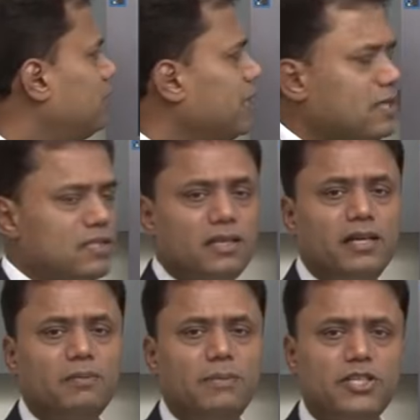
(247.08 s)
brings
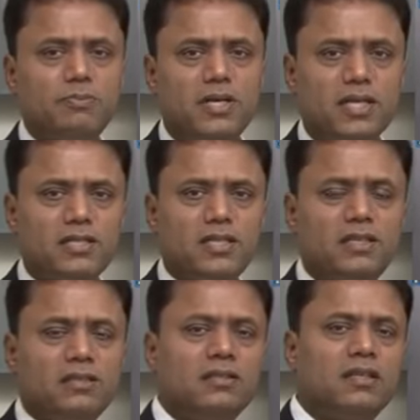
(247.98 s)
clear benchmarks
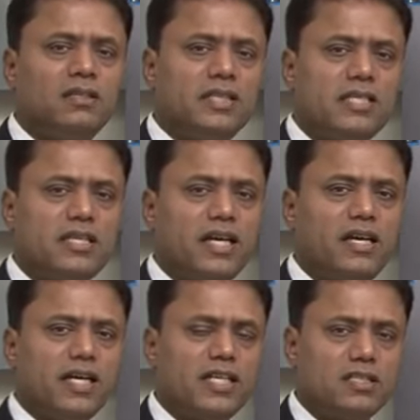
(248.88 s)
in these
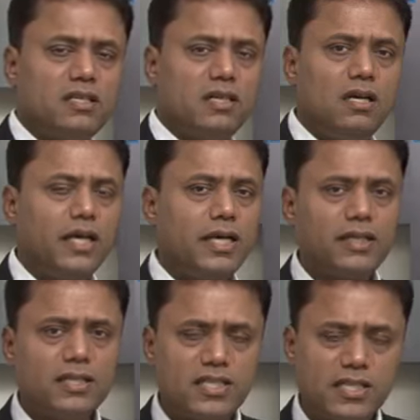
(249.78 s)
KRAs and
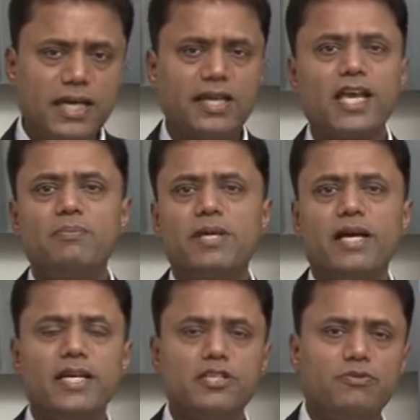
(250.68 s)
then set
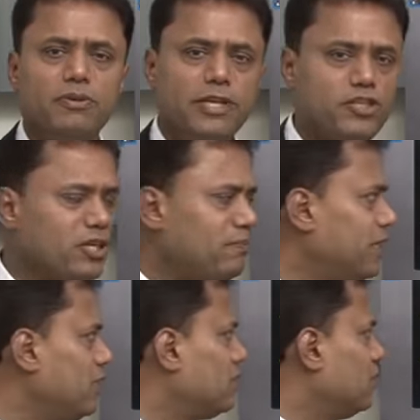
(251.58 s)
KPIs for
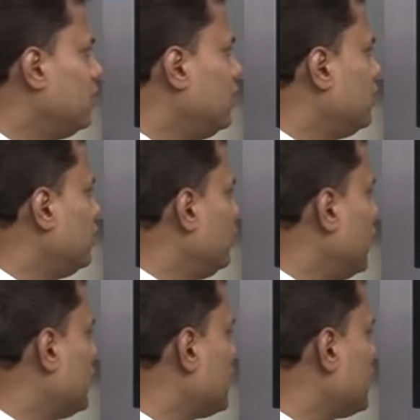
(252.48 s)
measurement during the